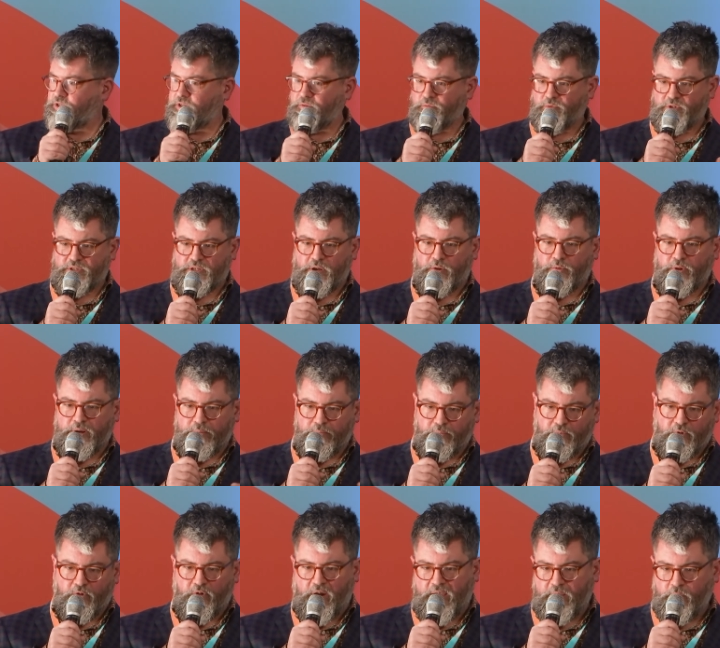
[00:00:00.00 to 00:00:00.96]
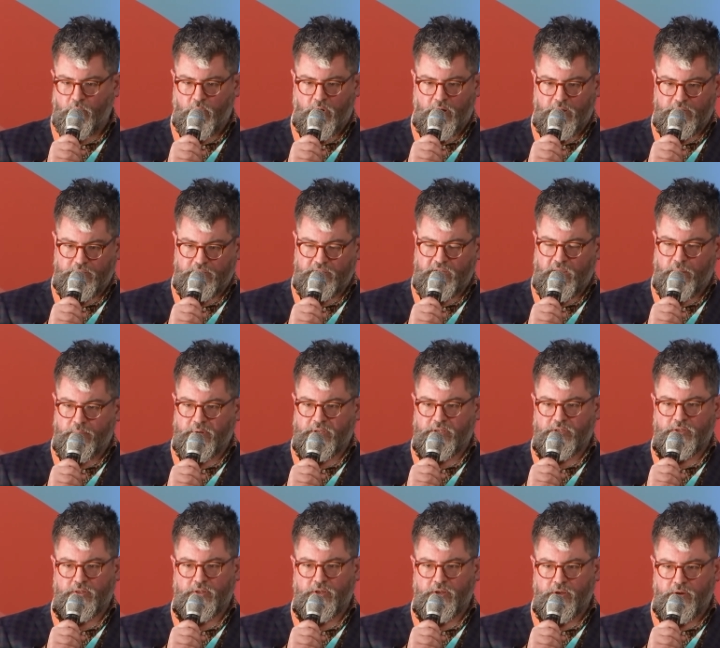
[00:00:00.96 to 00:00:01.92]
that result in great wines coming
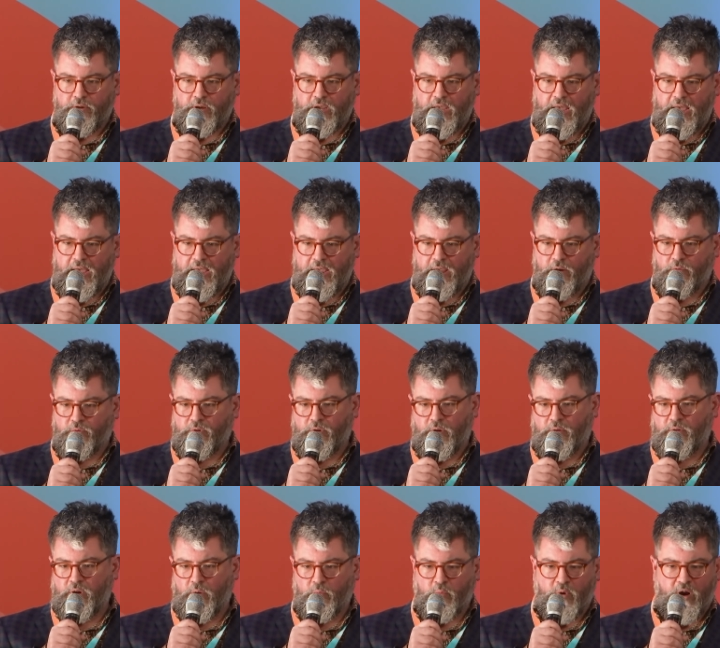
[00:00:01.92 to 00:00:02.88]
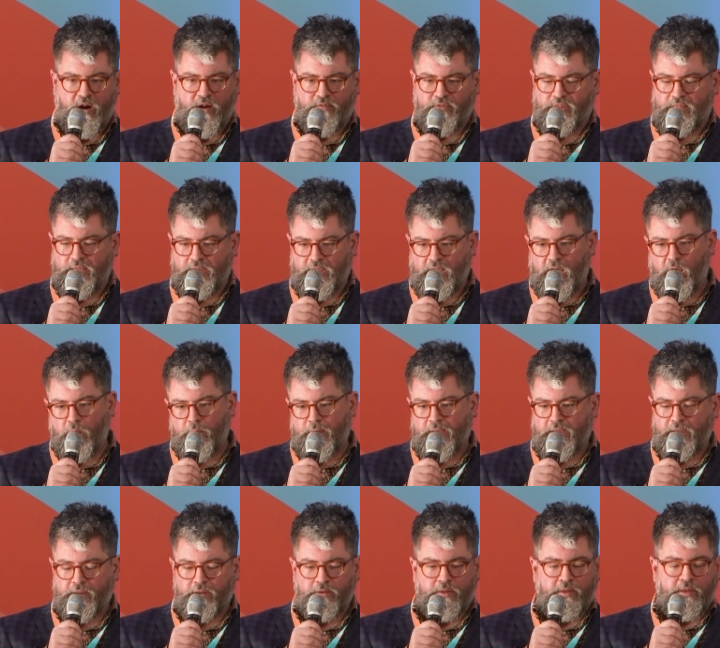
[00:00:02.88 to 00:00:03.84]
to the UK and wherever they're
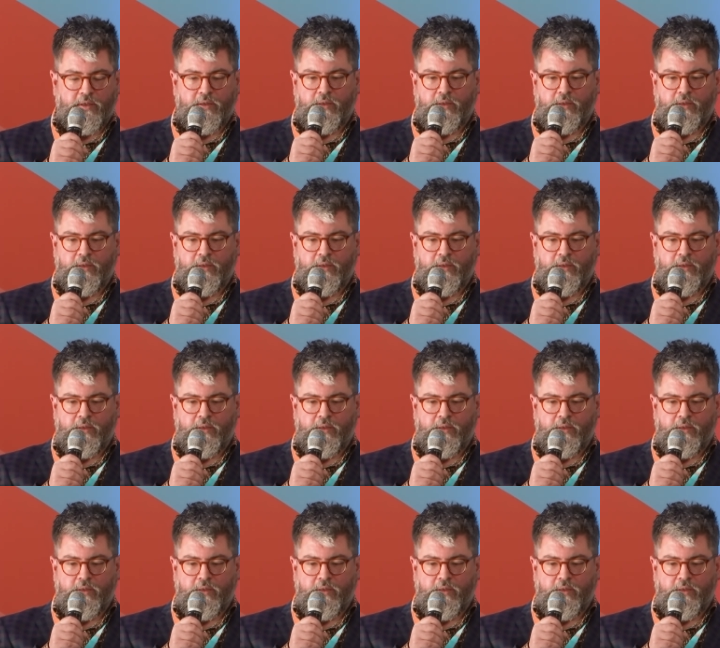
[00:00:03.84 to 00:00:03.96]
going.